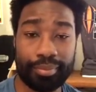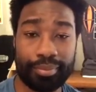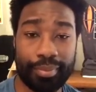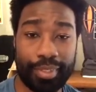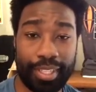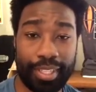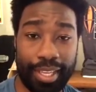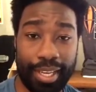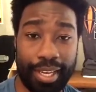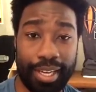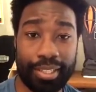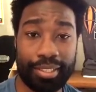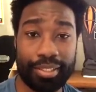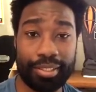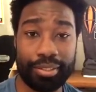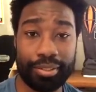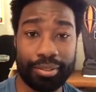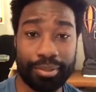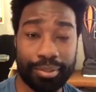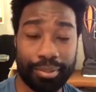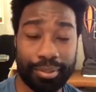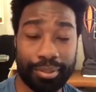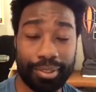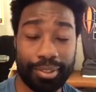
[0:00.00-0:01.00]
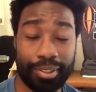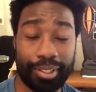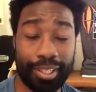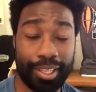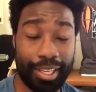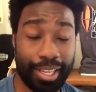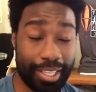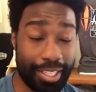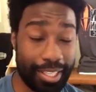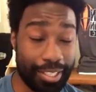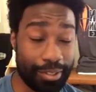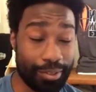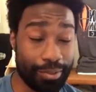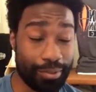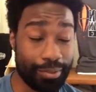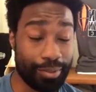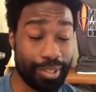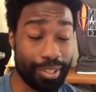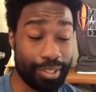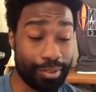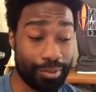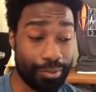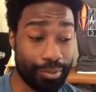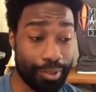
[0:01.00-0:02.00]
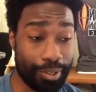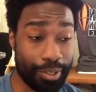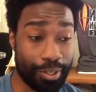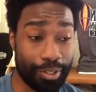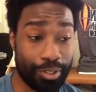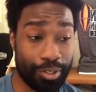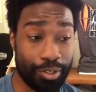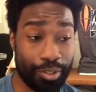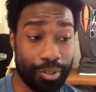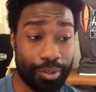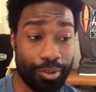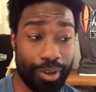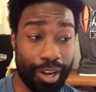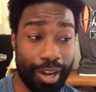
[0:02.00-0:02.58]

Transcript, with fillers: Got you. Yeah, that's that's very true.